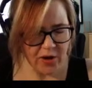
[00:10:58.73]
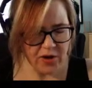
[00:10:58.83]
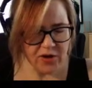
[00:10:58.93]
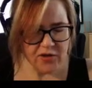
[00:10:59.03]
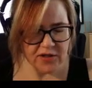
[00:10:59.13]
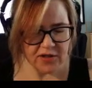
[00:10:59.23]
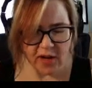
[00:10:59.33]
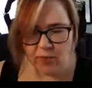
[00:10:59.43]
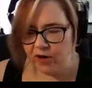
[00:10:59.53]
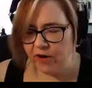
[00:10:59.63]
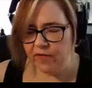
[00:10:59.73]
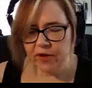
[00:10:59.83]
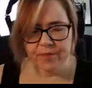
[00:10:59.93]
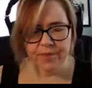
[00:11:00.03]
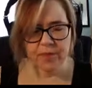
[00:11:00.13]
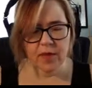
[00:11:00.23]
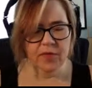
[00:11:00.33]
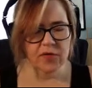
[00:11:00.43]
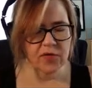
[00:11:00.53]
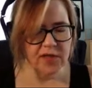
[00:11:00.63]
you can do the same or different. If
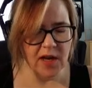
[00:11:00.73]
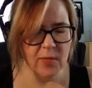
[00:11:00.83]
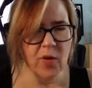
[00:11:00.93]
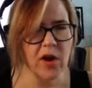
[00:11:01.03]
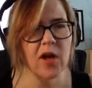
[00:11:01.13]
you do the same one, I'll